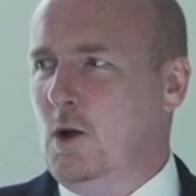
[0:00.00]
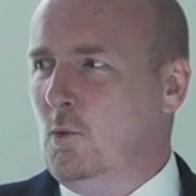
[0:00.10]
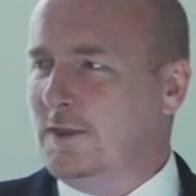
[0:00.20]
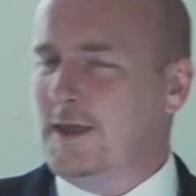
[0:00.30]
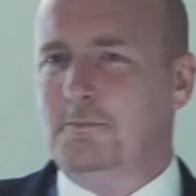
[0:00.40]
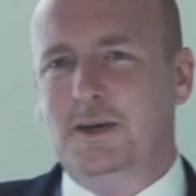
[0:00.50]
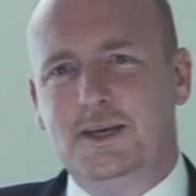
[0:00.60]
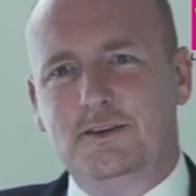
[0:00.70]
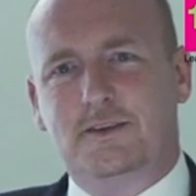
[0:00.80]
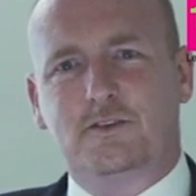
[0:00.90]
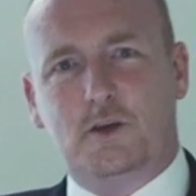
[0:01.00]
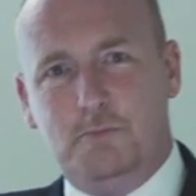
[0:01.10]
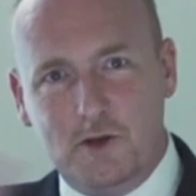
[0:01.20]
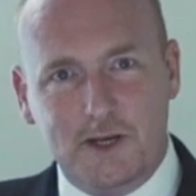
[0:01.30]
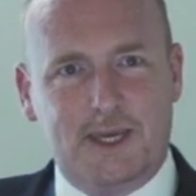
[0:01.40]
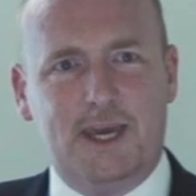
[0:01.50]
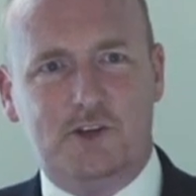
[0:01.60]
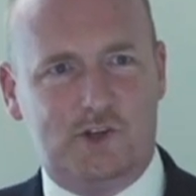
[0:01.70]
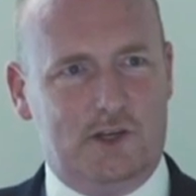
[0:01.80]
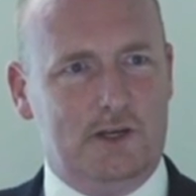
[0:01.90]
What that means is
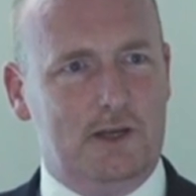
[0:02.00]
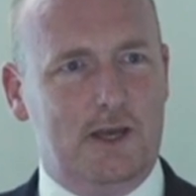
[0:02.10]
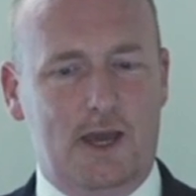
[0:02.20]
communication,